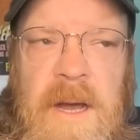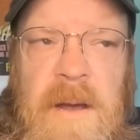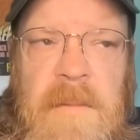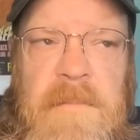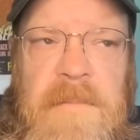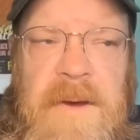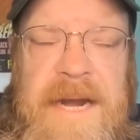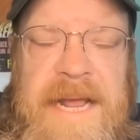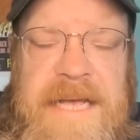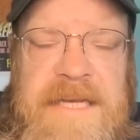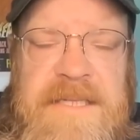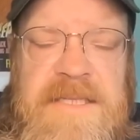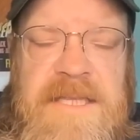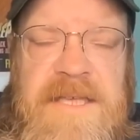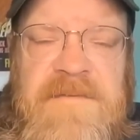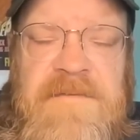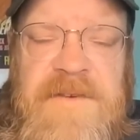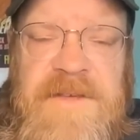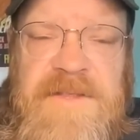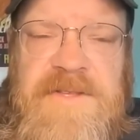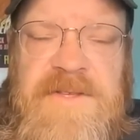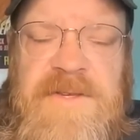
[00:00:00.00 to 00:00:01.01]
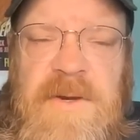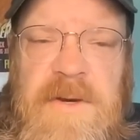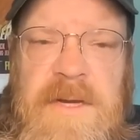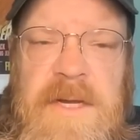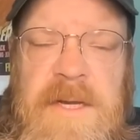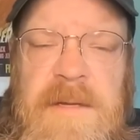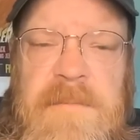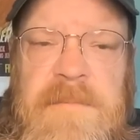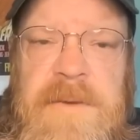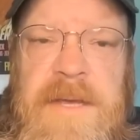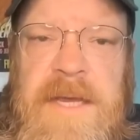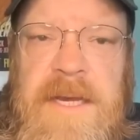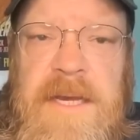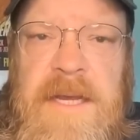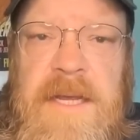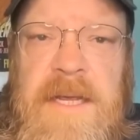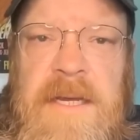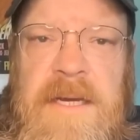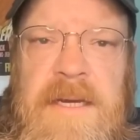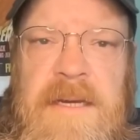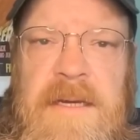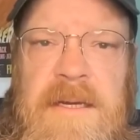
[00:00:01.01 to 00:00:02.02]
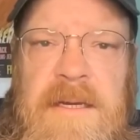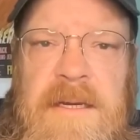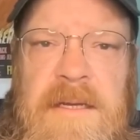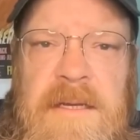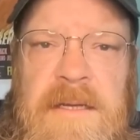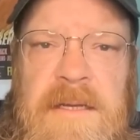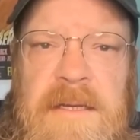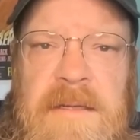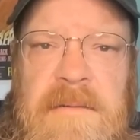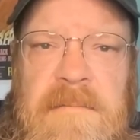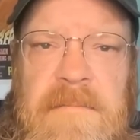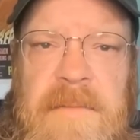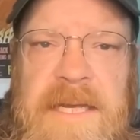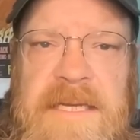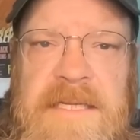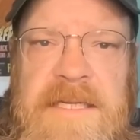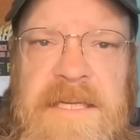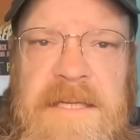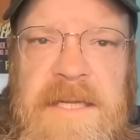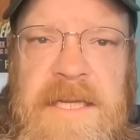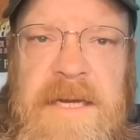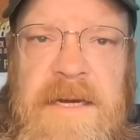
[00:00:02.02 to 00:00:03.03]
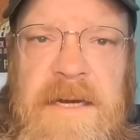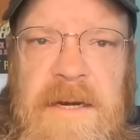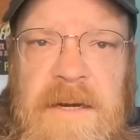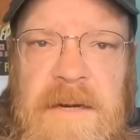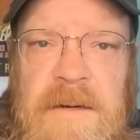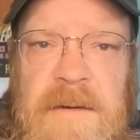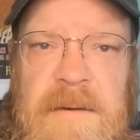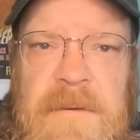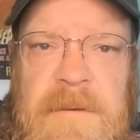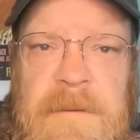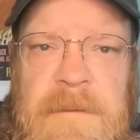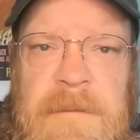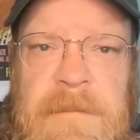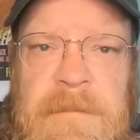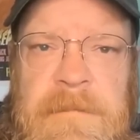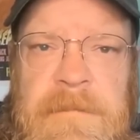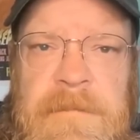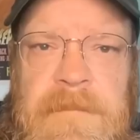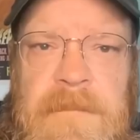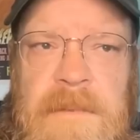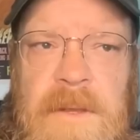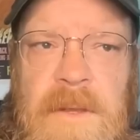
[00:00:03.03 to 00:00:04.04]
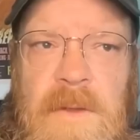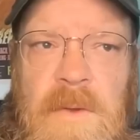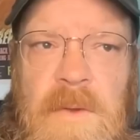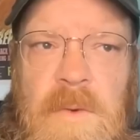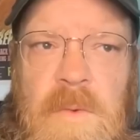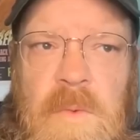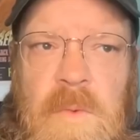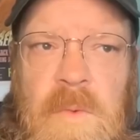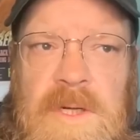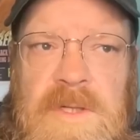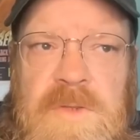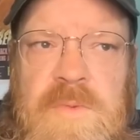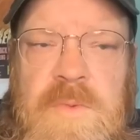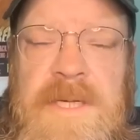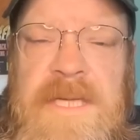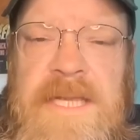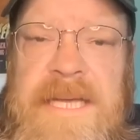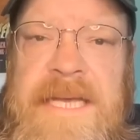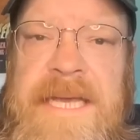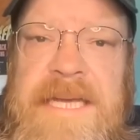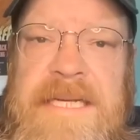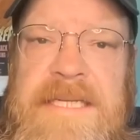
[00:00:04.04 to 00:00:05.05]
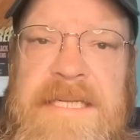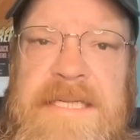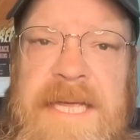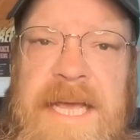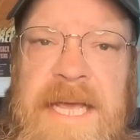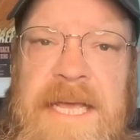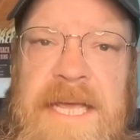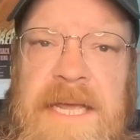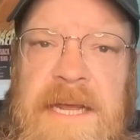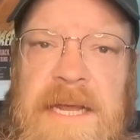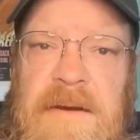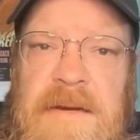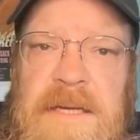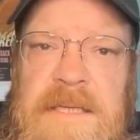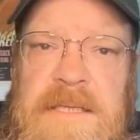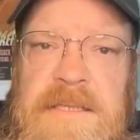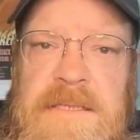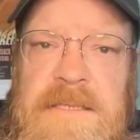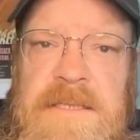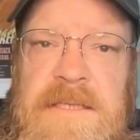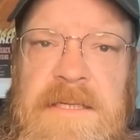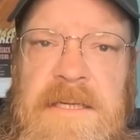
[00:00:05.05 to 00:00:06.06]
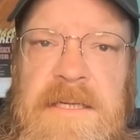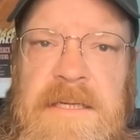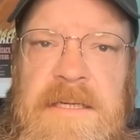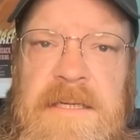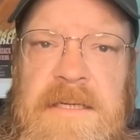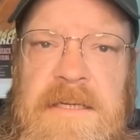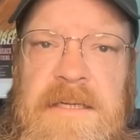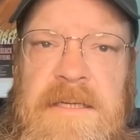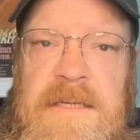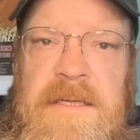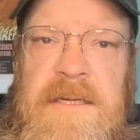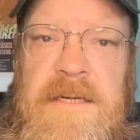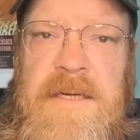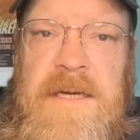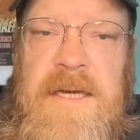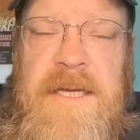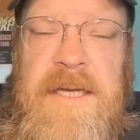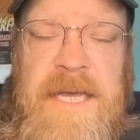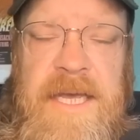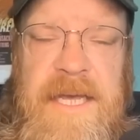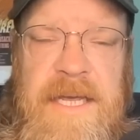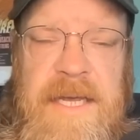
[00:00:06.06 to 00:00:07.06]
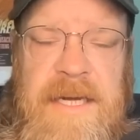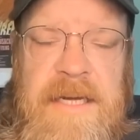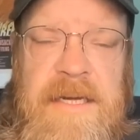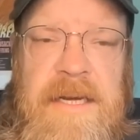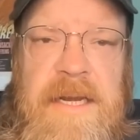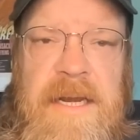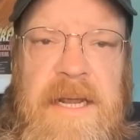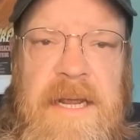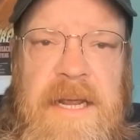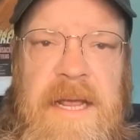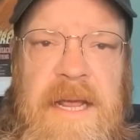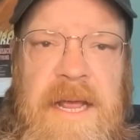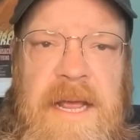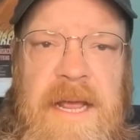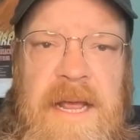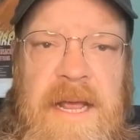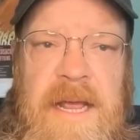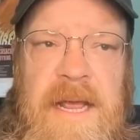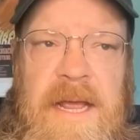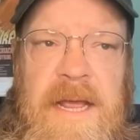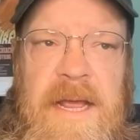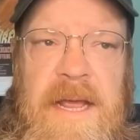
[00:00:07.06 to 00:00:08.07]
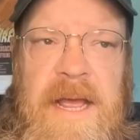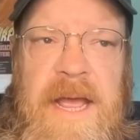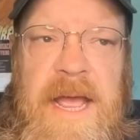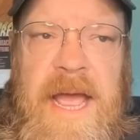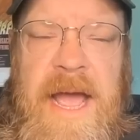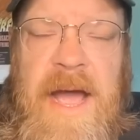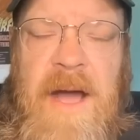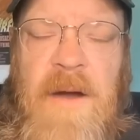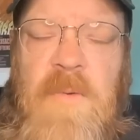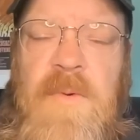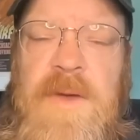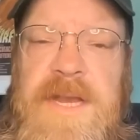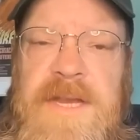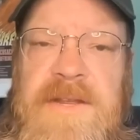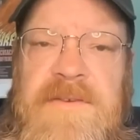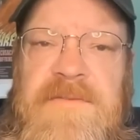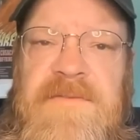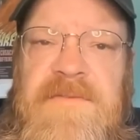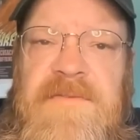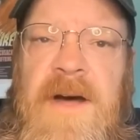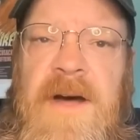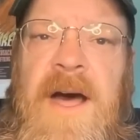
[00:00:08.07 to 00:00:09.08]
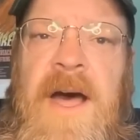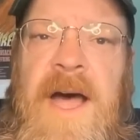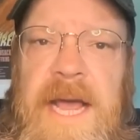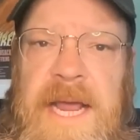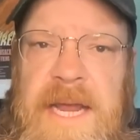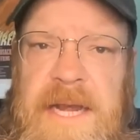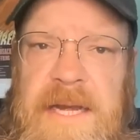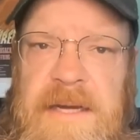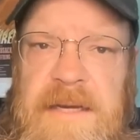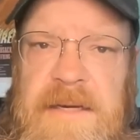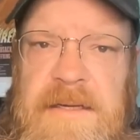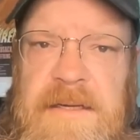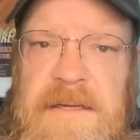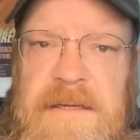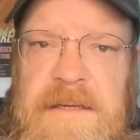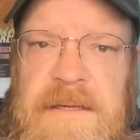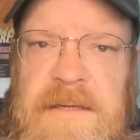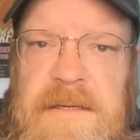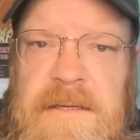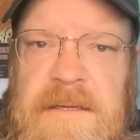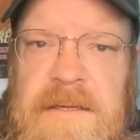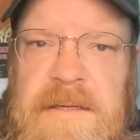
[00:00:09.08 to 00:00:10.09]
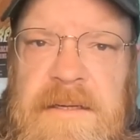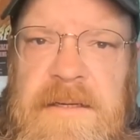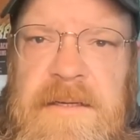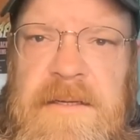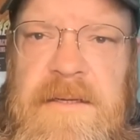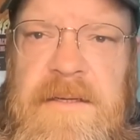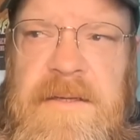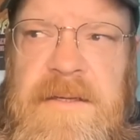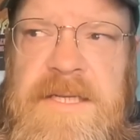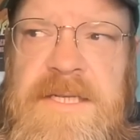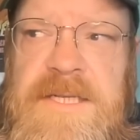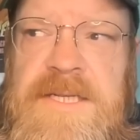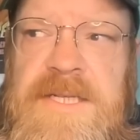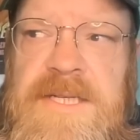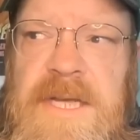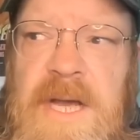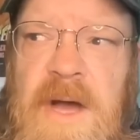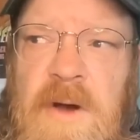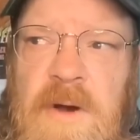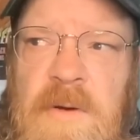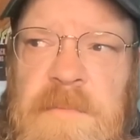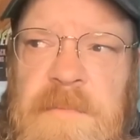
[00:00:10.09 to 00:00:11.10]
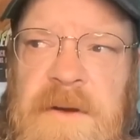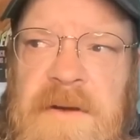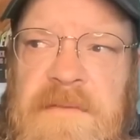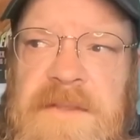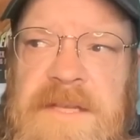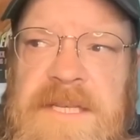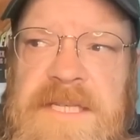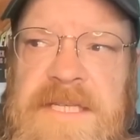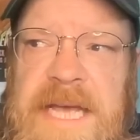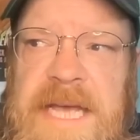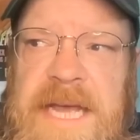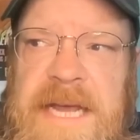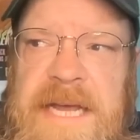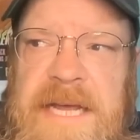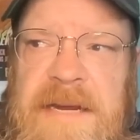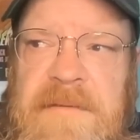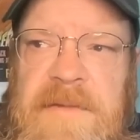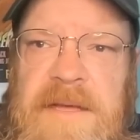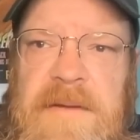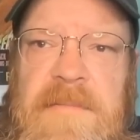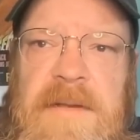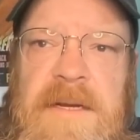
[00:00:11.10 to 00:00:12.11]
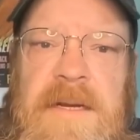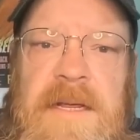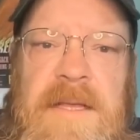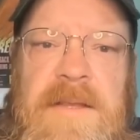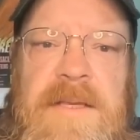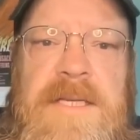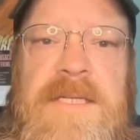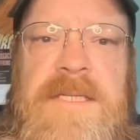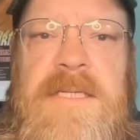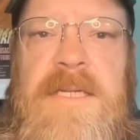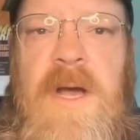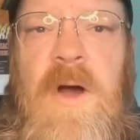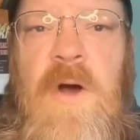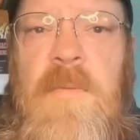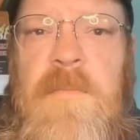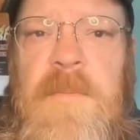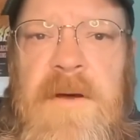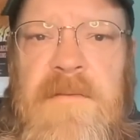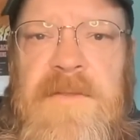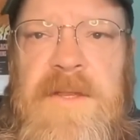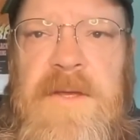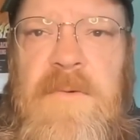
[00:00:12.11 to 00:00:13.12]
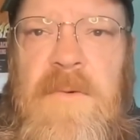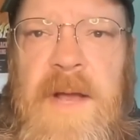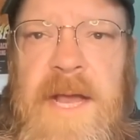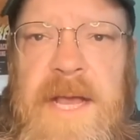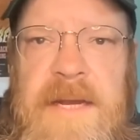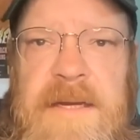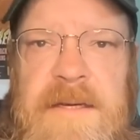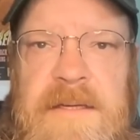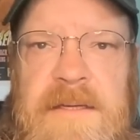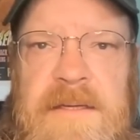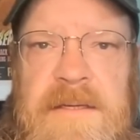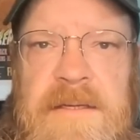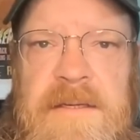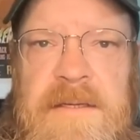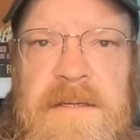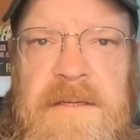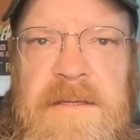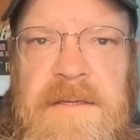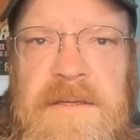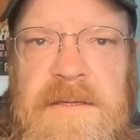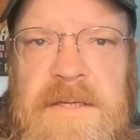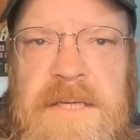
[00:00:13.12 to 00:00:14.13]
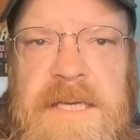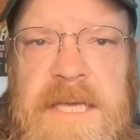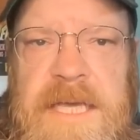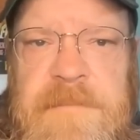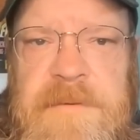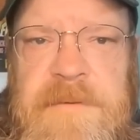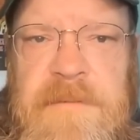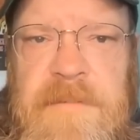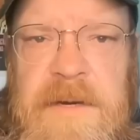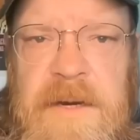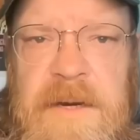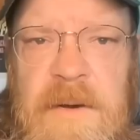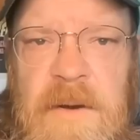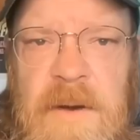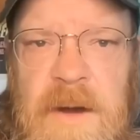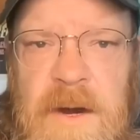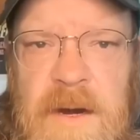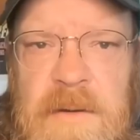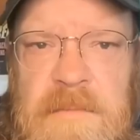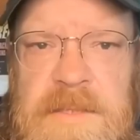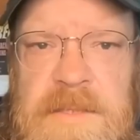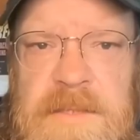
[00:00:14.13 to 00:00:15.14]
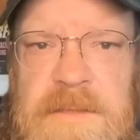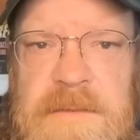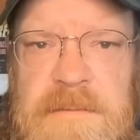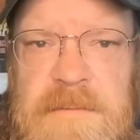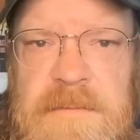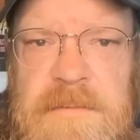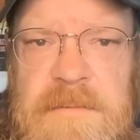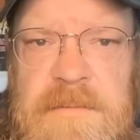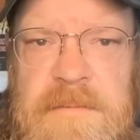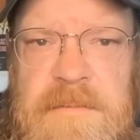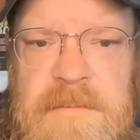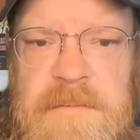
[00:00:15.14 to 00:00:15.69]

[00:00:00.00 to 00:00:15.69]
But as the Fifth Circuit opinion makes clear, what's really at stake here is, again, how we define the scope of the Second Amendment and the scope of the right to keep and bear arms.